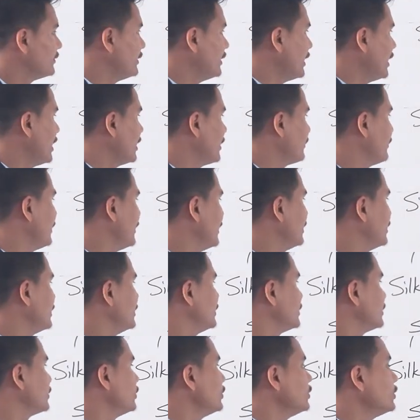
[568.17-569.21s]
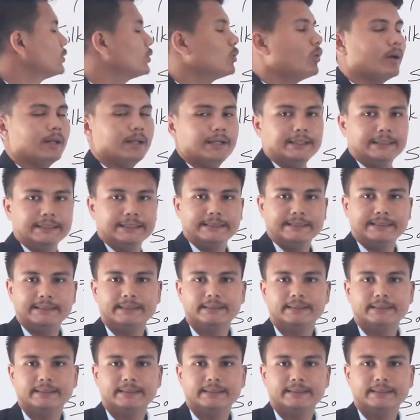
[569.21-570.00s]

they are very in good quality